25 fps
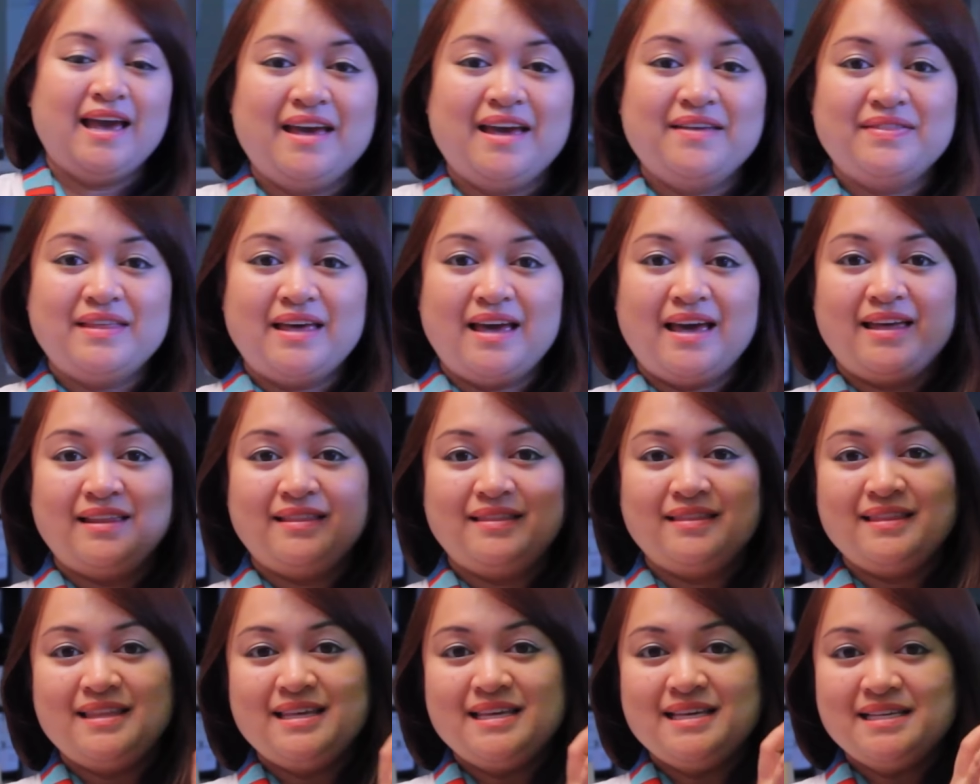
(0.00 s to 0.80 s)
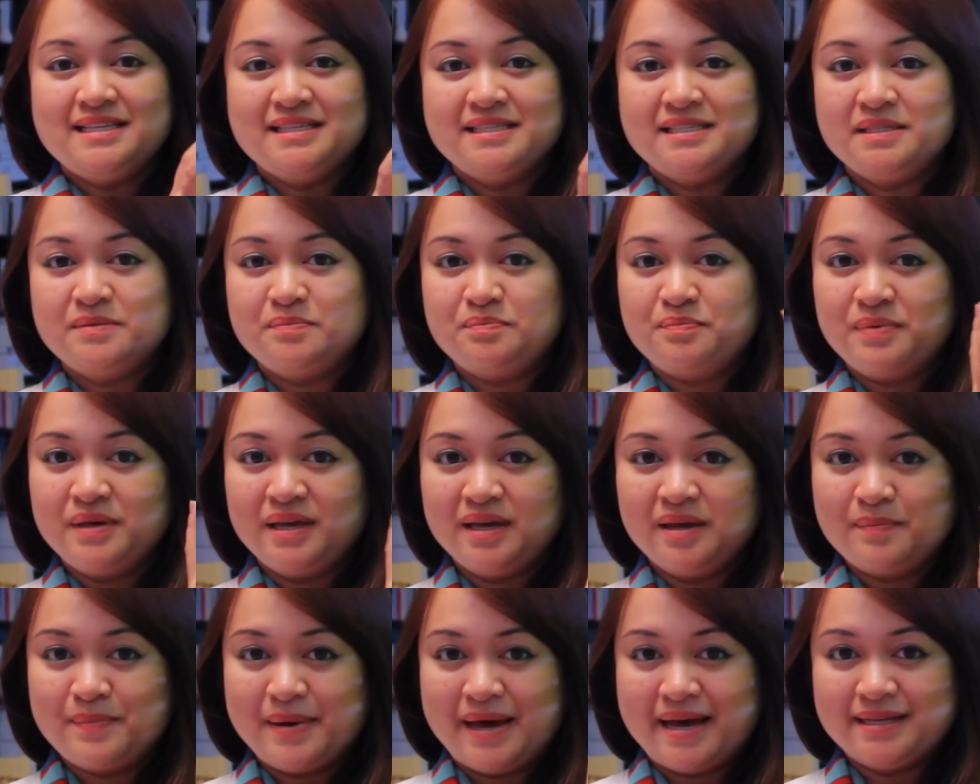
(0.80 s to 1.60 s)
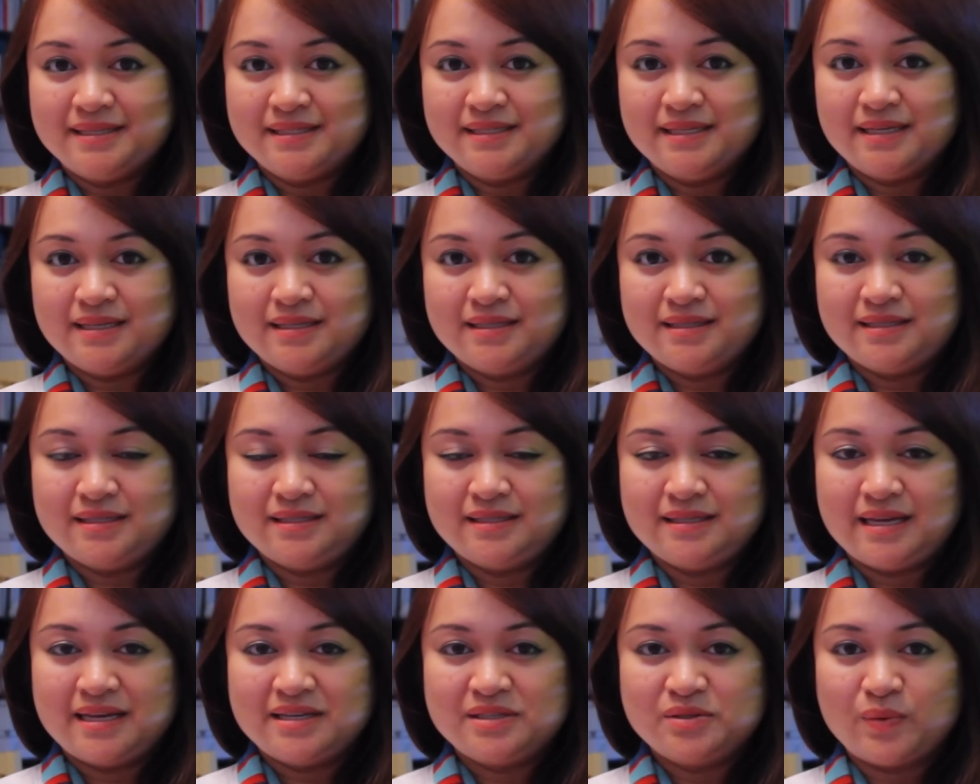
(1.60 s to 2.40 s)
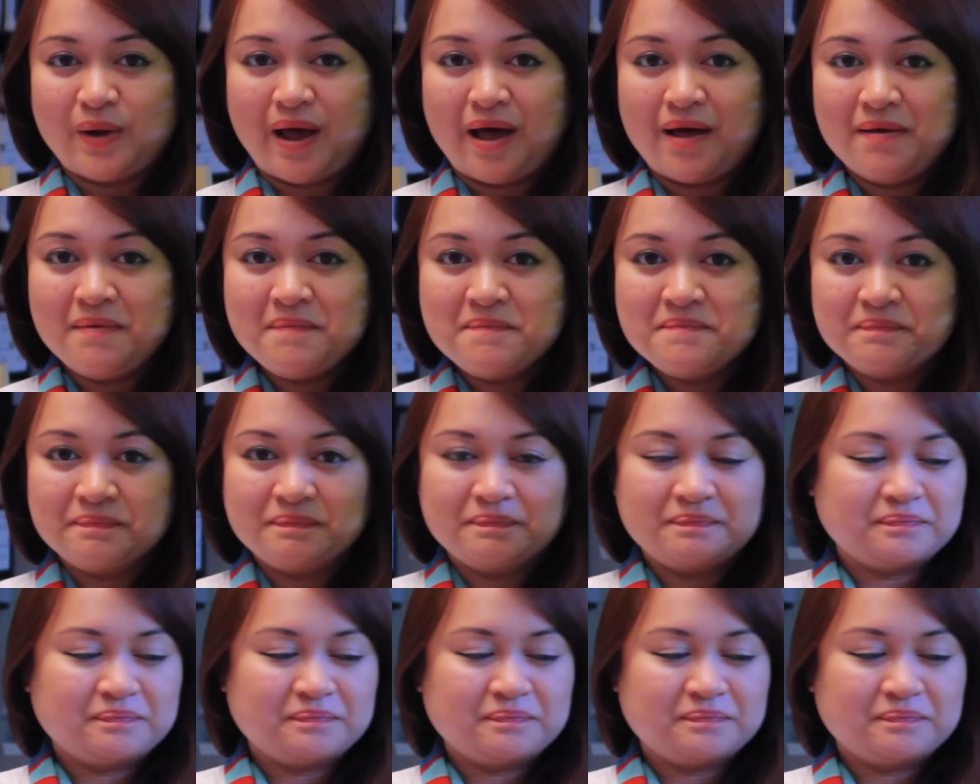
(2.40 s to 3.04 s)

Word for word: and then these big baskets as well.